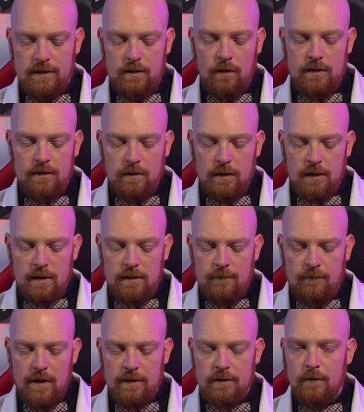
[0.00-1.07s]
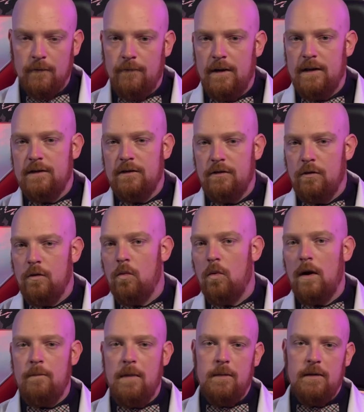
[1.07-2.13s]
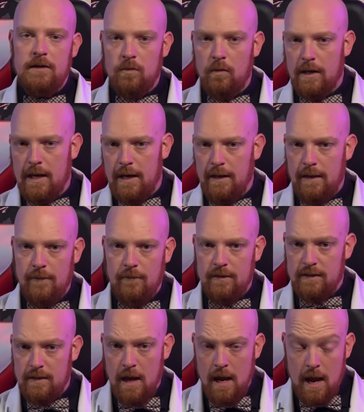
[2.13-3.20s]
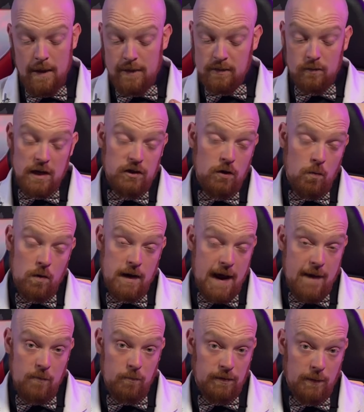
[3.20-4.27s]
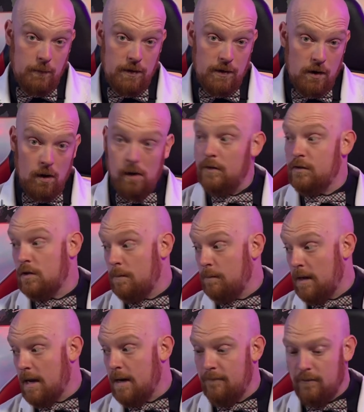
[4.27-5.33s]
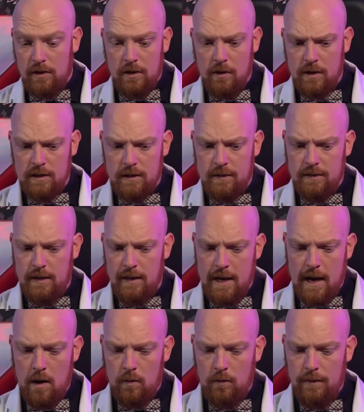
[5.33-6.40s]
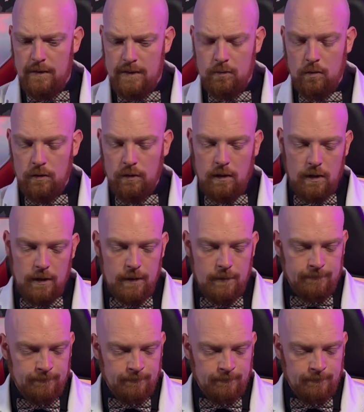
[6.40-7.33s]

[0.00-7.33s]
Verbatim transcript: So let's look at this Vector V2 one. Maybe this will kind of give us, this is actually one I haven't played with at all. So I'm kind of curious to see how these will look.